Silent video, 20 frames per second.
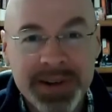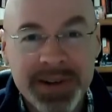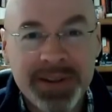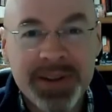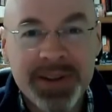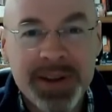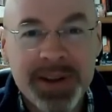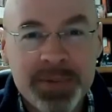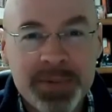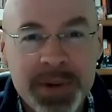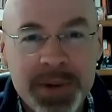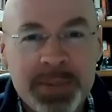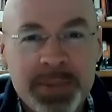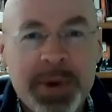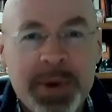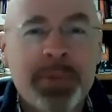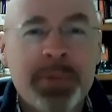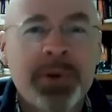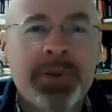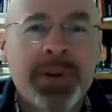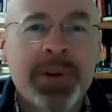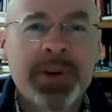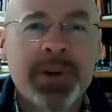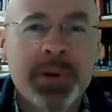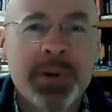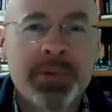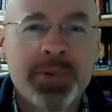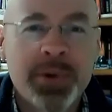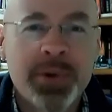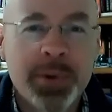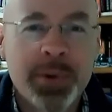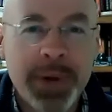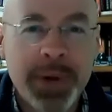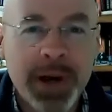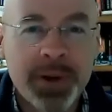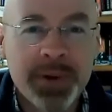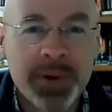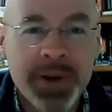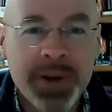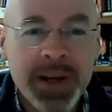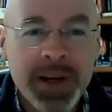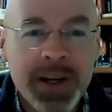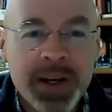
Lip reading: I think you've been a member of the club for about